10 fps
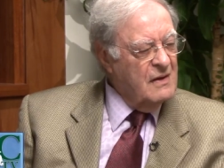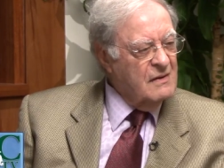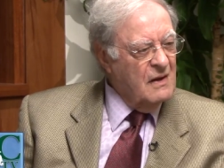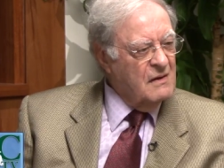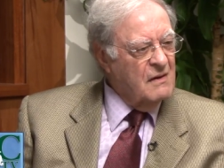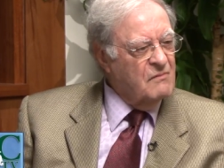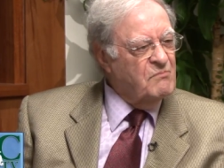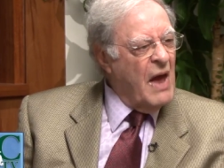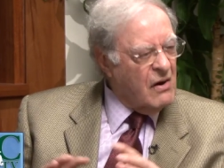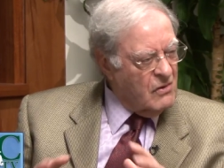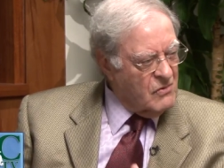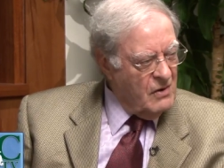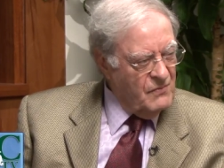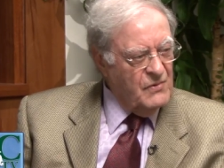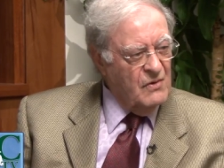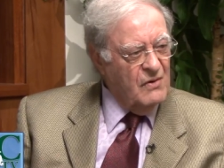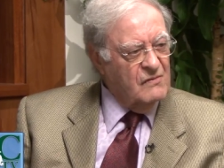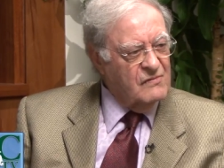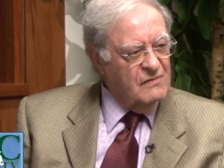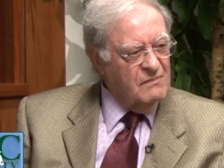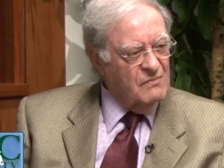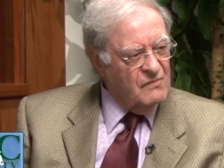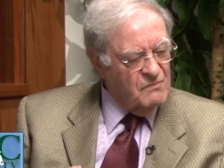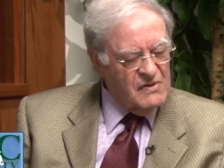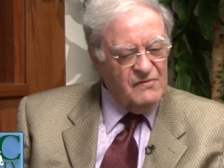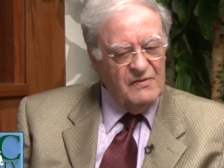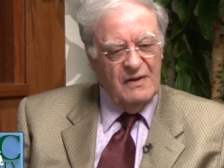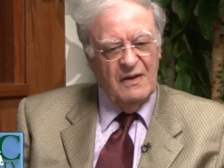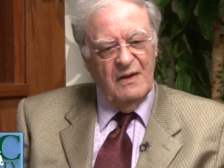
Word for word: This background noise was missing.